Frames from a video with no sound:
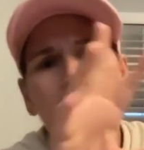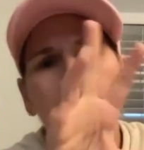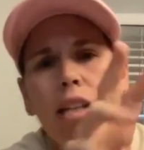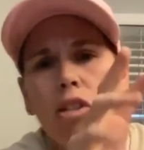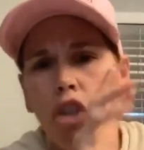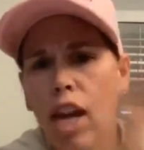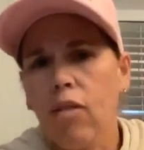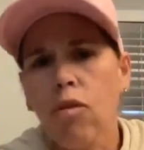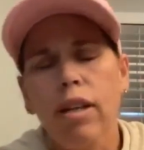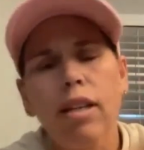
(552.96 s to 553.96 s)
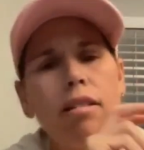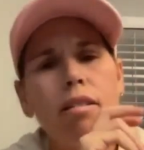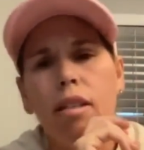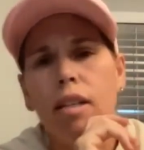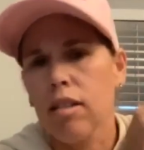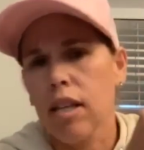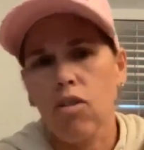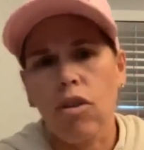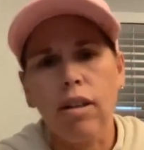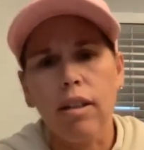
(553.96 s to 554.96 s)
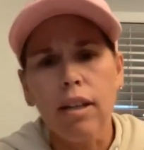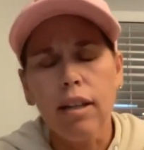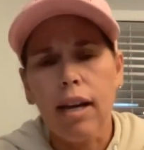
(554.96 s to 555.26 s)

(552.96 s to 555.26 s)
and chain rings, etc.